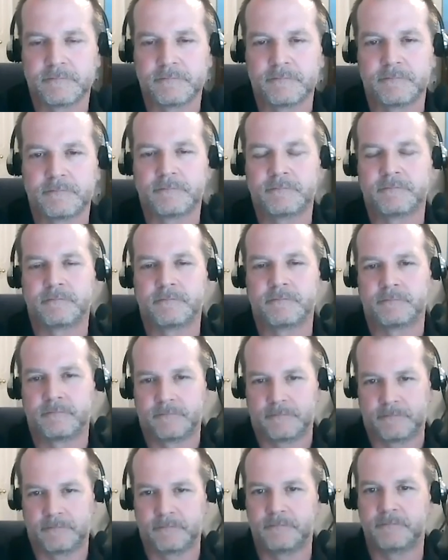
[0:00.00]

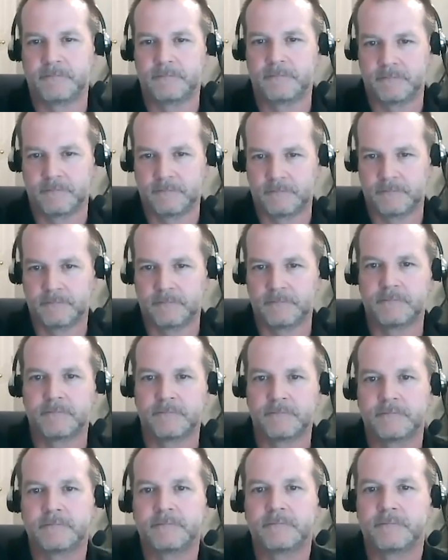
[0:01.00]

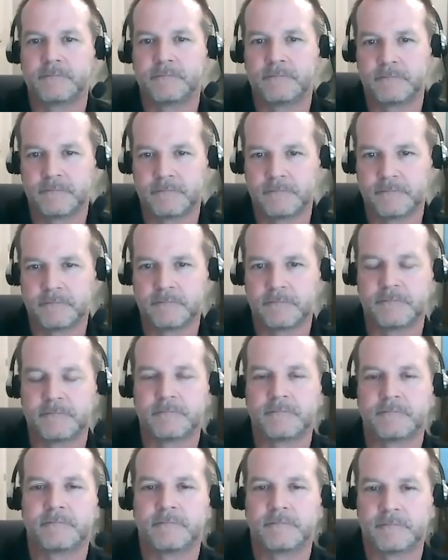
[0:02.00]

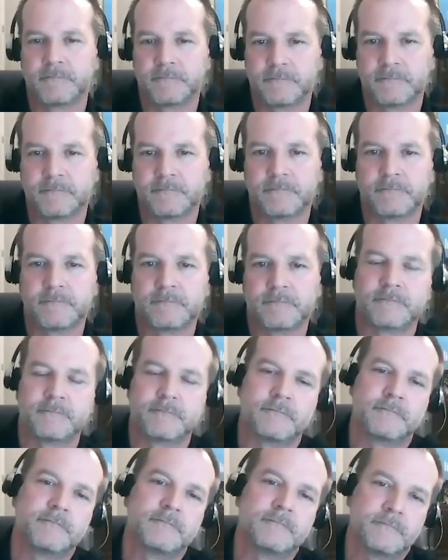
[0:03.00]

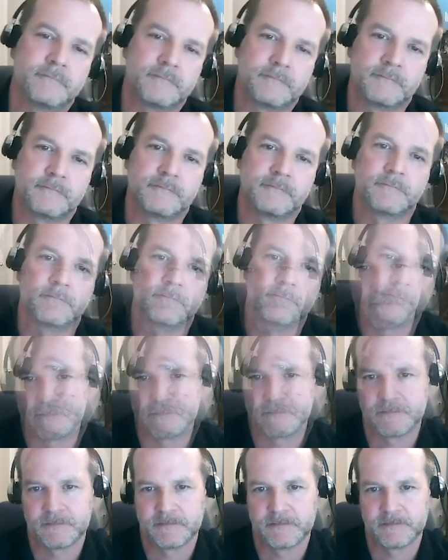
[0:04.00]

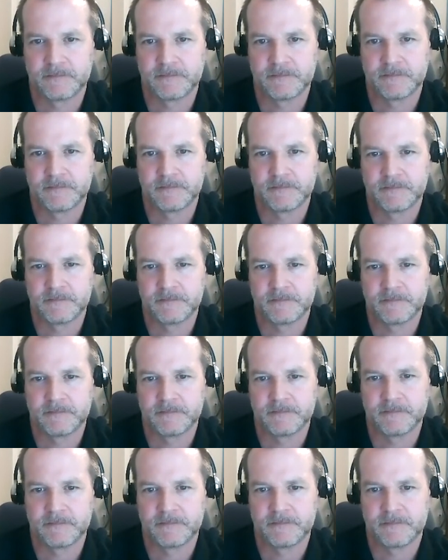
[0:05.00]

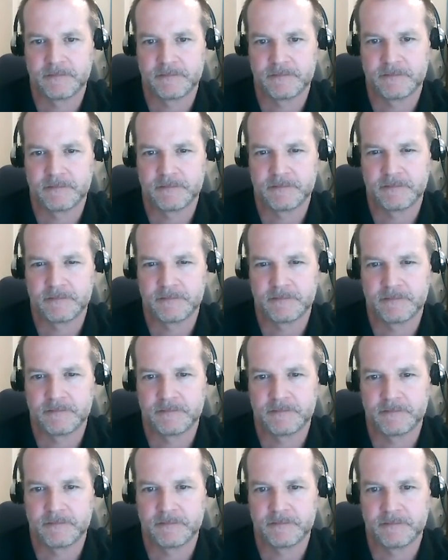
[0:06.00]

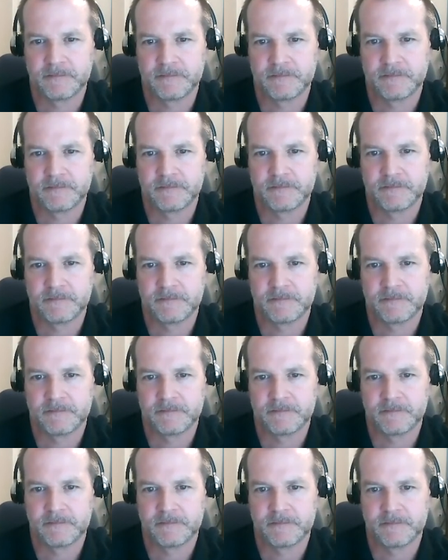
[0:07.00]
(silent)